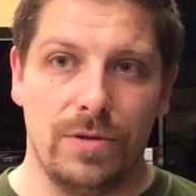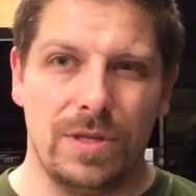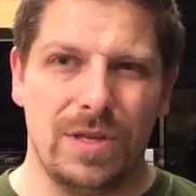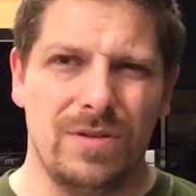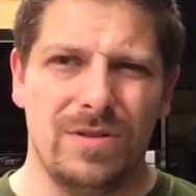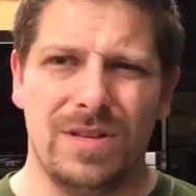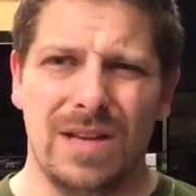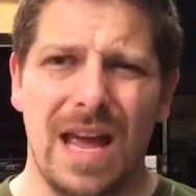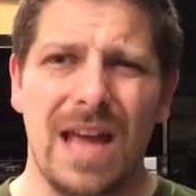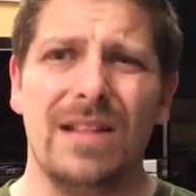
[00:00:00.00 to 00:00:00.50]

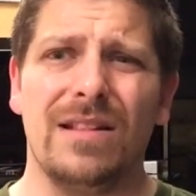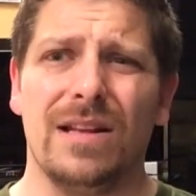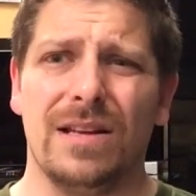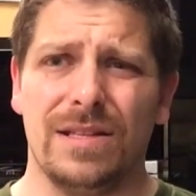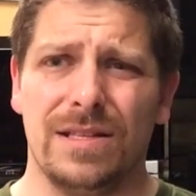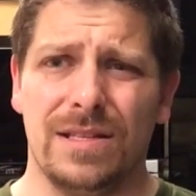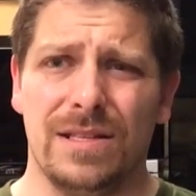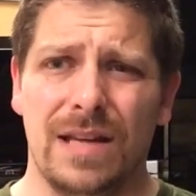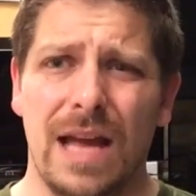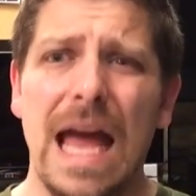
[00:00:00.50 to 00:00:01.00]
There's
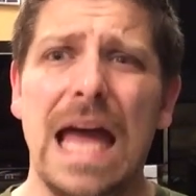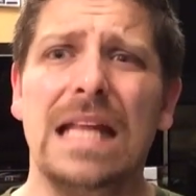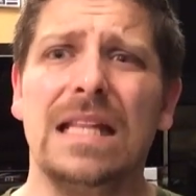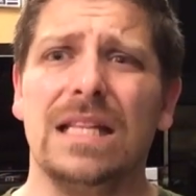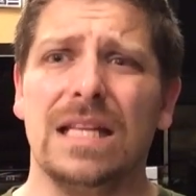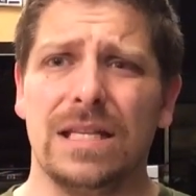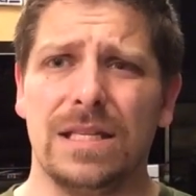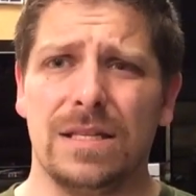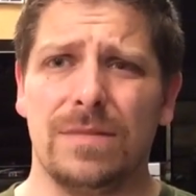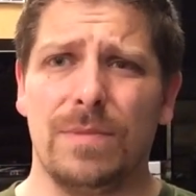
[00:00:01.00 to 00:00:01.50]

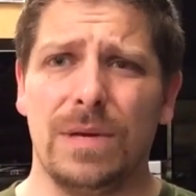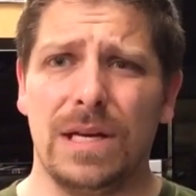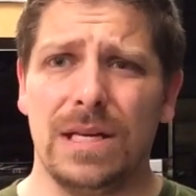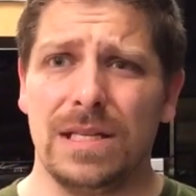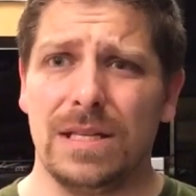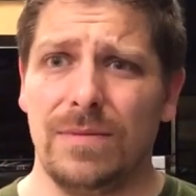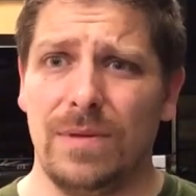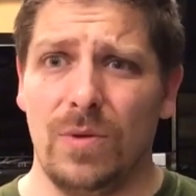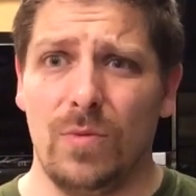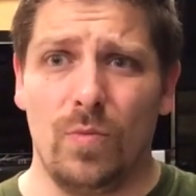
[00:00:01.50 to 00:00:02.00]
endless,
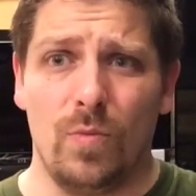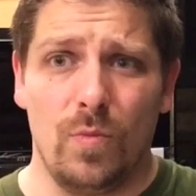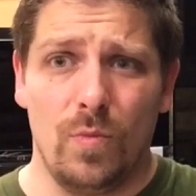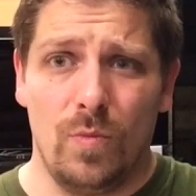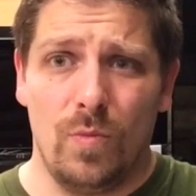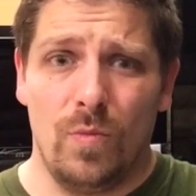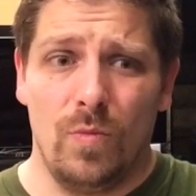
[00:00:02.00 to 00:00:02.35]
because, I mean,